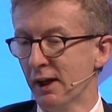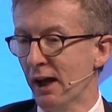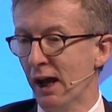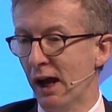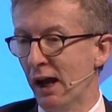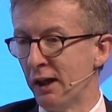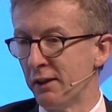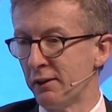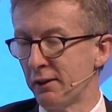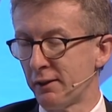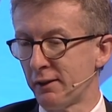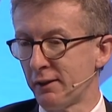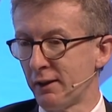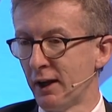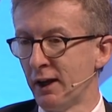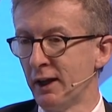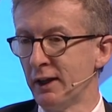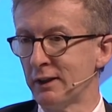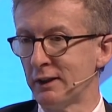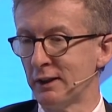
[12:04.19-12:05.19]
And
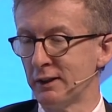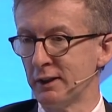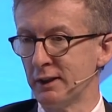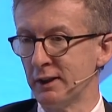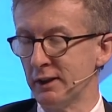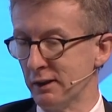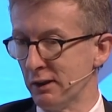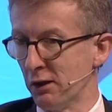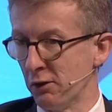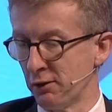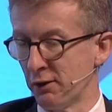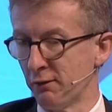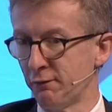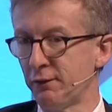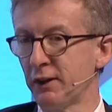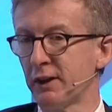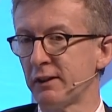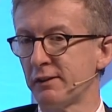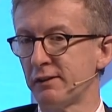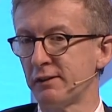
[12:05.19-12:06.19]
thirdly, on the
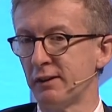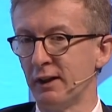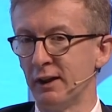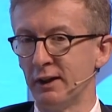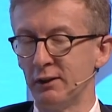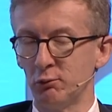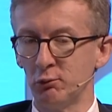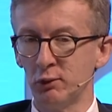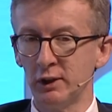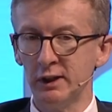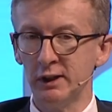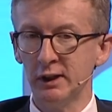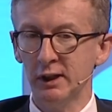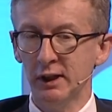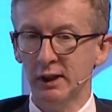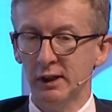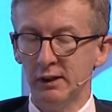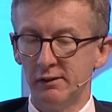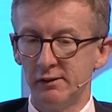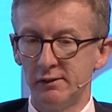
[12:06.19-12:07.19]
fixed side, we
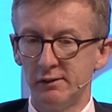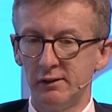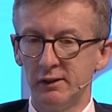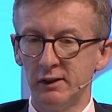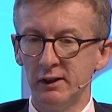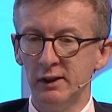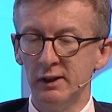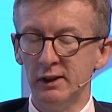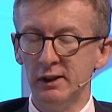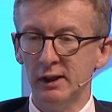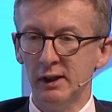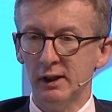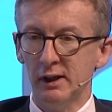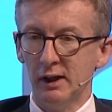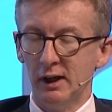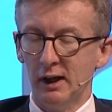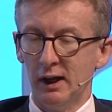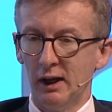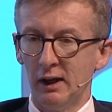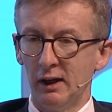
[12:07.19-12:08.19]
see,
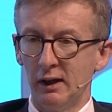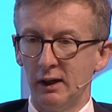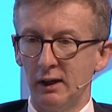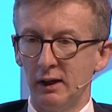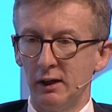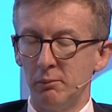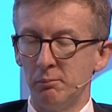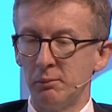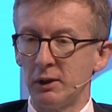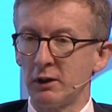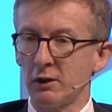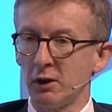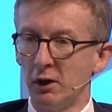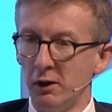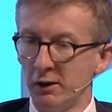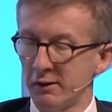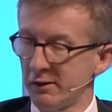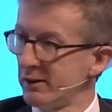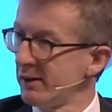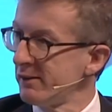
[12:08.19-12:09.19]

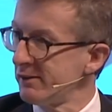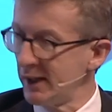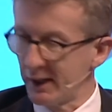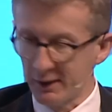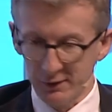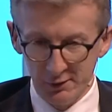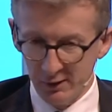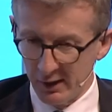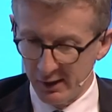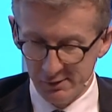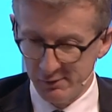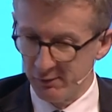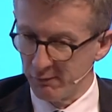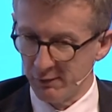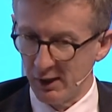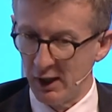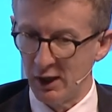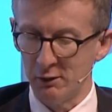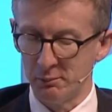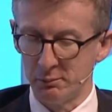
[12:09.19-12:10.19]
because the sector has
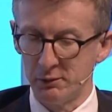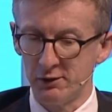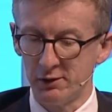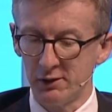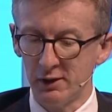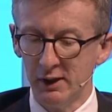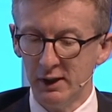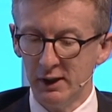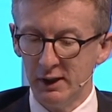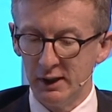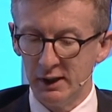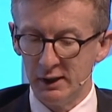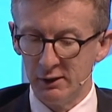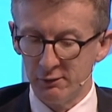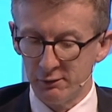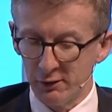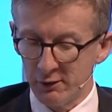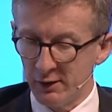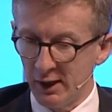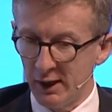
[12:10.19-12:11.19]
developed in a
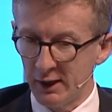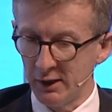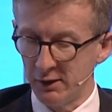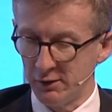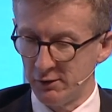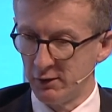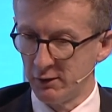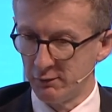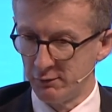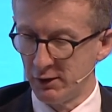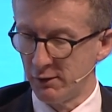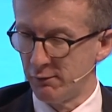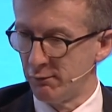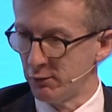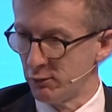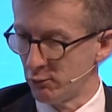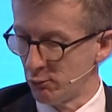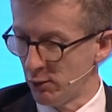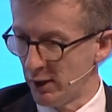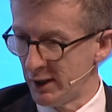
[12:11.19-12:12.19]
variety of
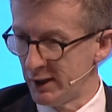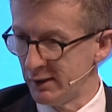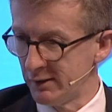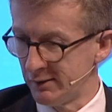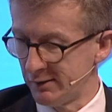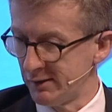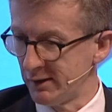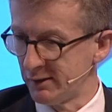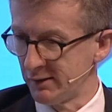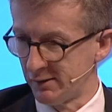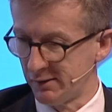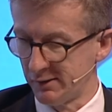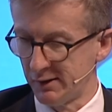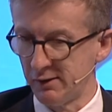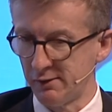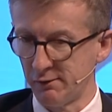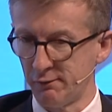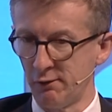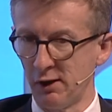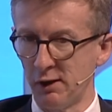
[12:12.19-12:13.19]
different ways since this
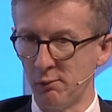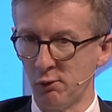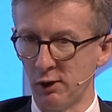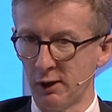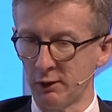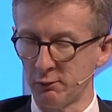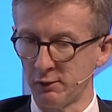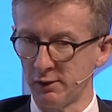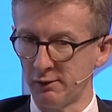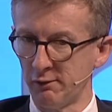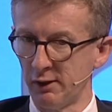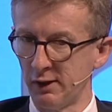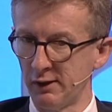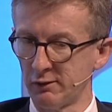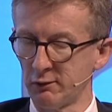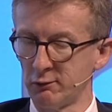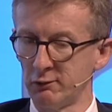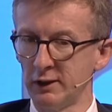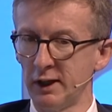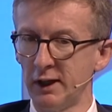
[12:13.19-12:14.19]
framework was first
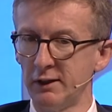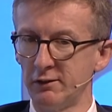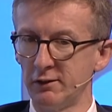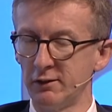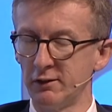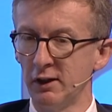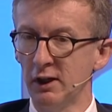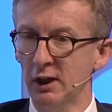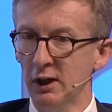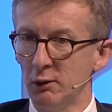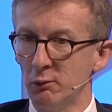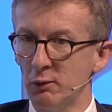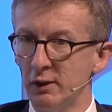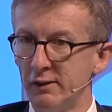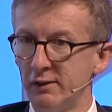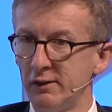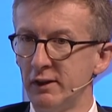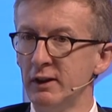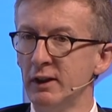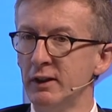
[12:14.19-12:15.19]
created, we
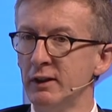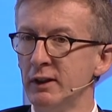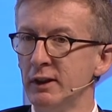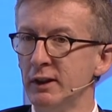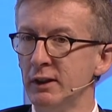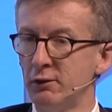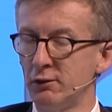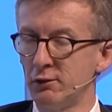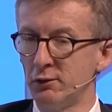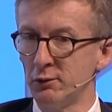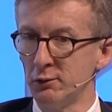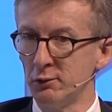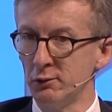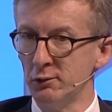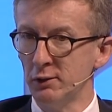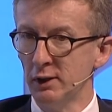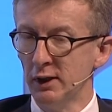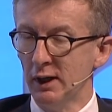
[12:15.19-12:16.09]
see a need to